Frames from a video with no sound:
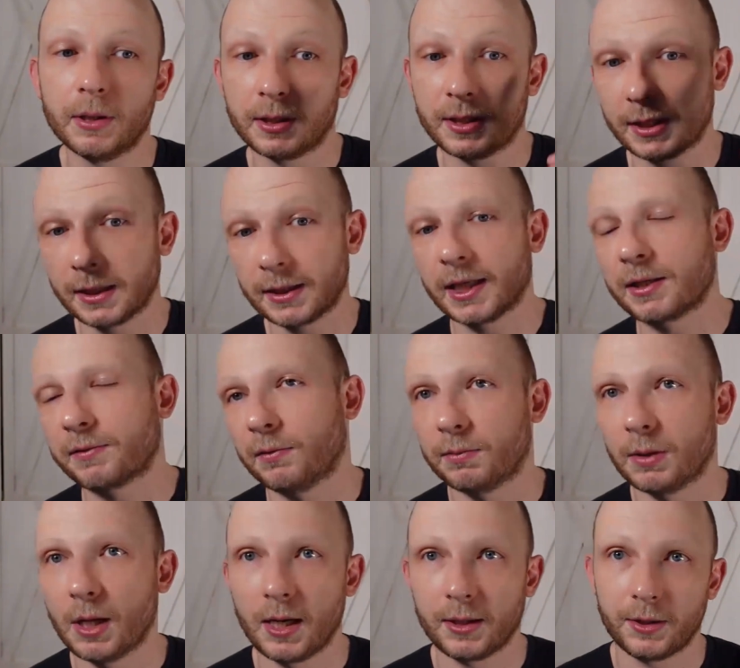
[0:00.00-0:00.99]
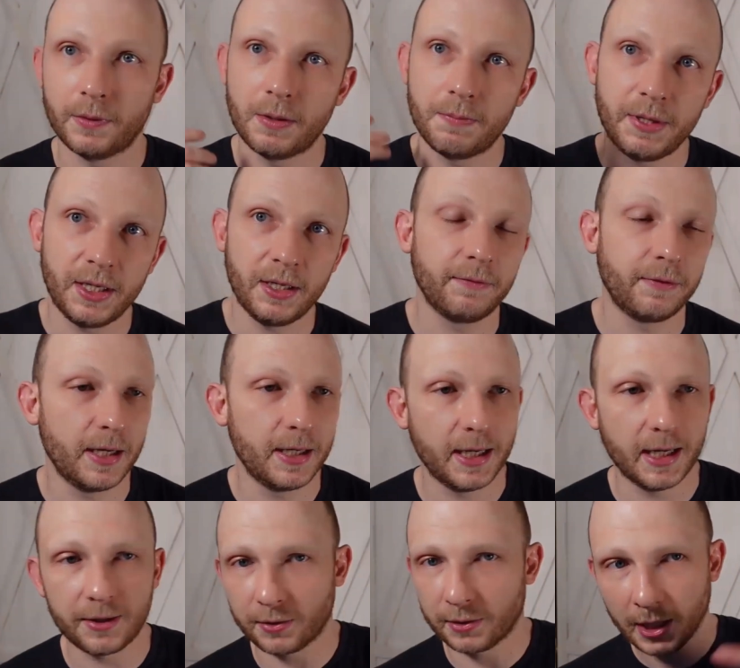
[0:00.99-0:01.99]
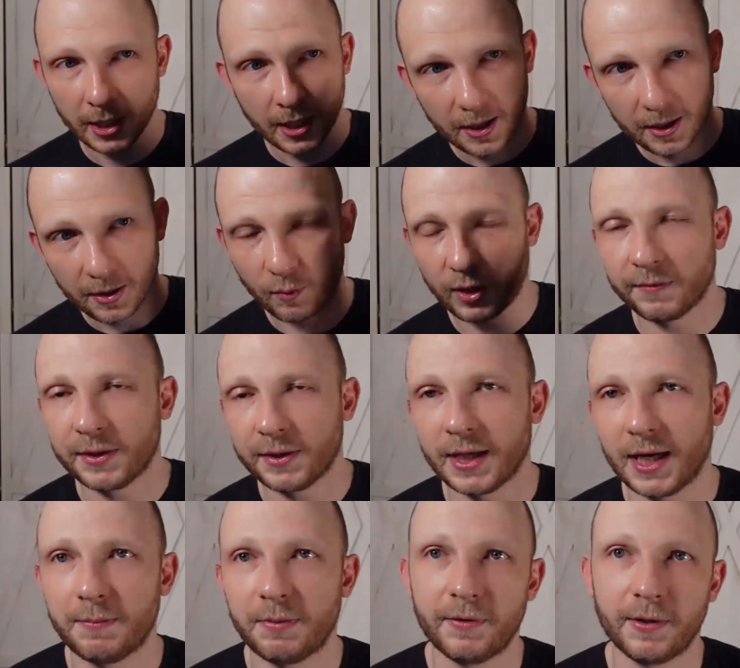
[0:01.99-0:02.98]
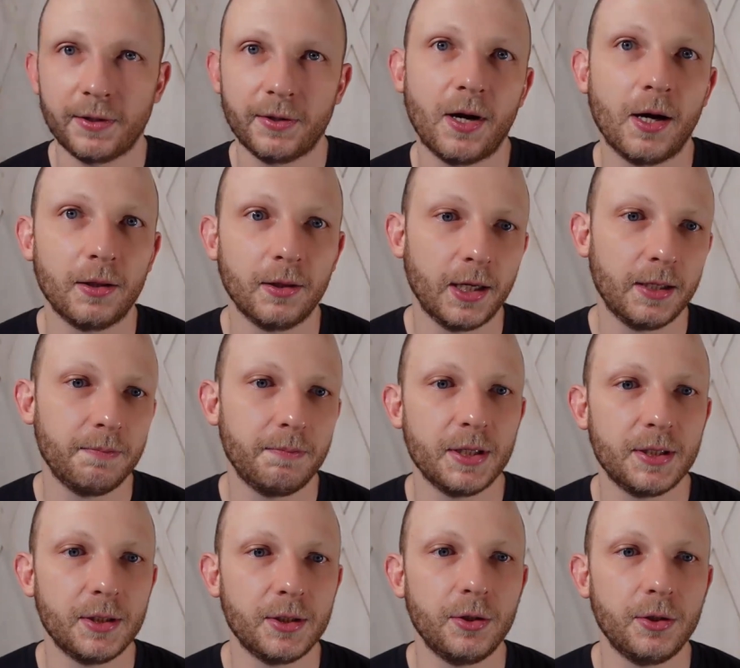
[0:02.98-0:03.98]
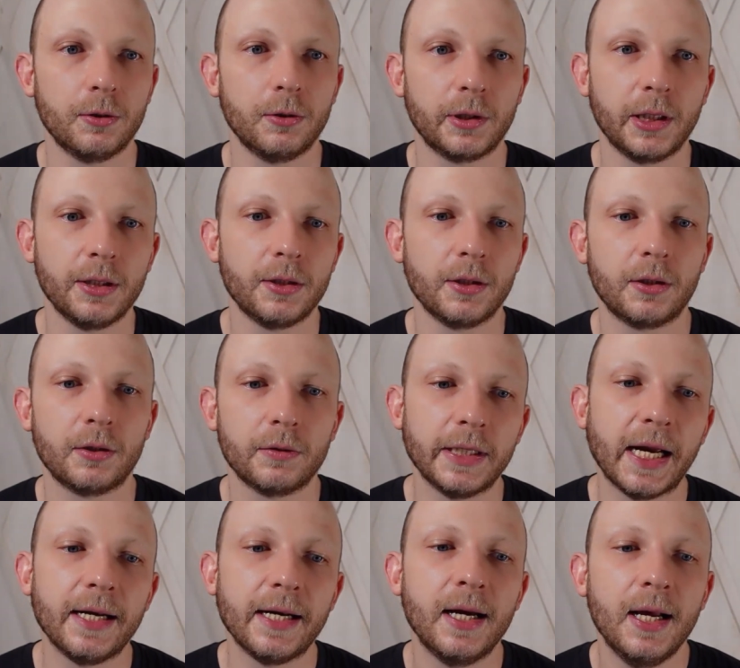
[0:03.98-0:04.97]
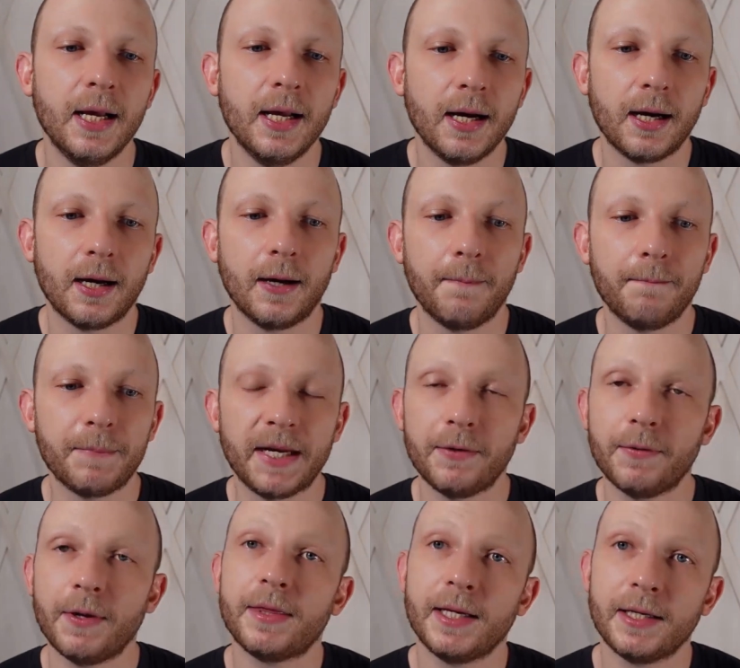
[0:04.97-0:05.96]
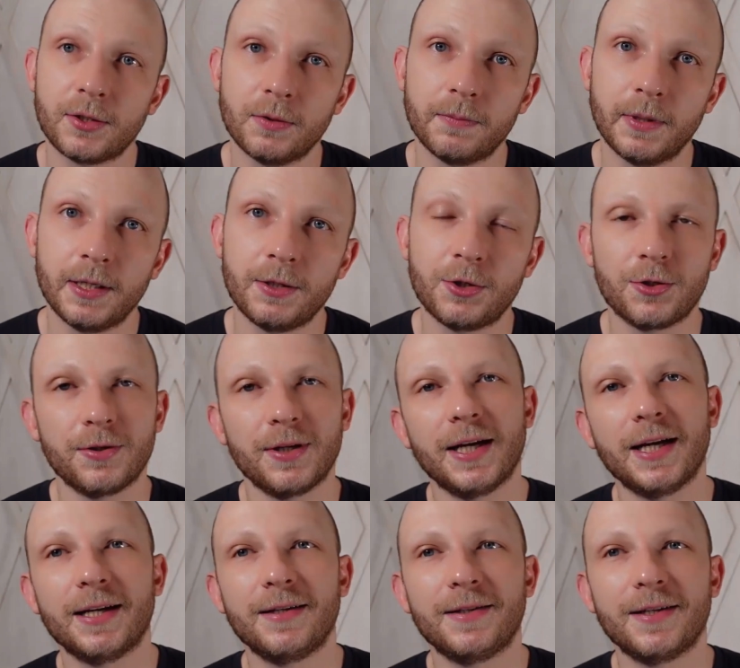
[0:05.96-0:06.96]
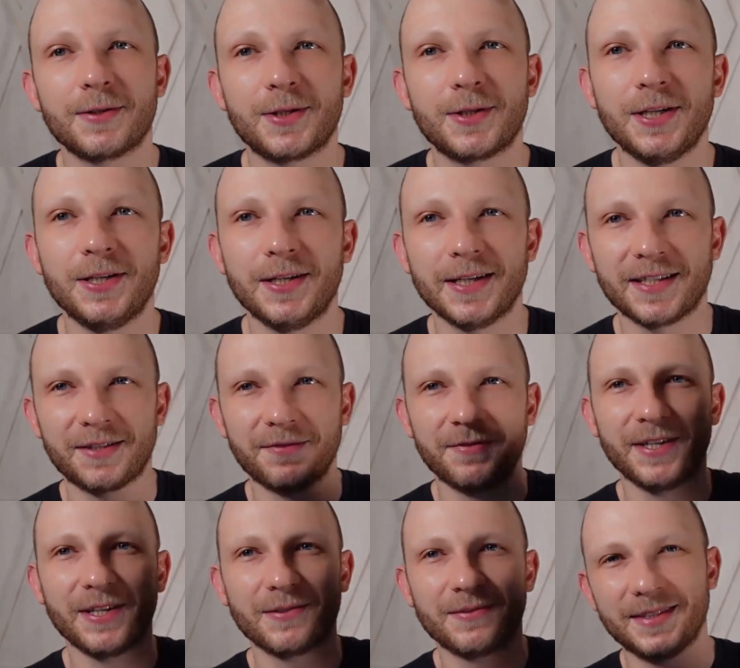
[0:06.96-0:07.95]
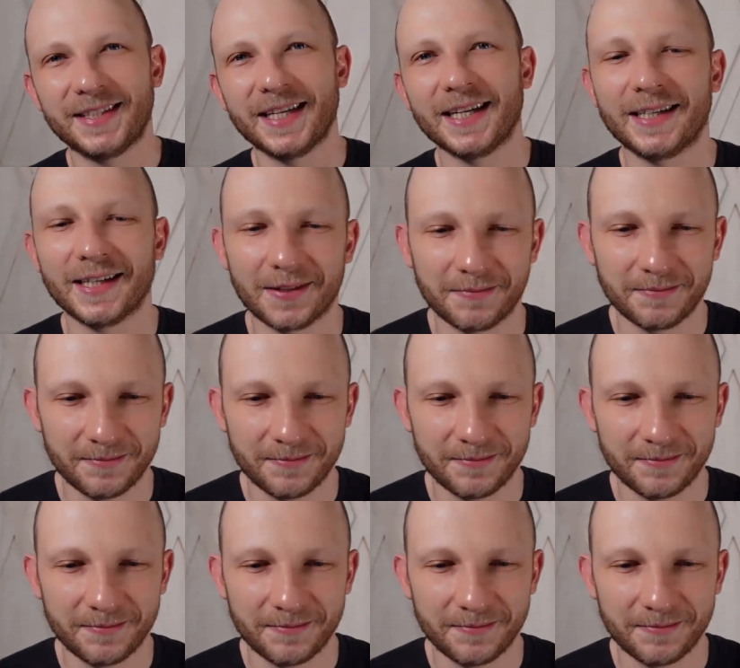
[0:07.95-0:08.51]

a successful blog, to run Mediavine ads, or whatever type of other online business you're looking to create. Um, anyway, thanks so much, and I'll see you in the next video. Take care.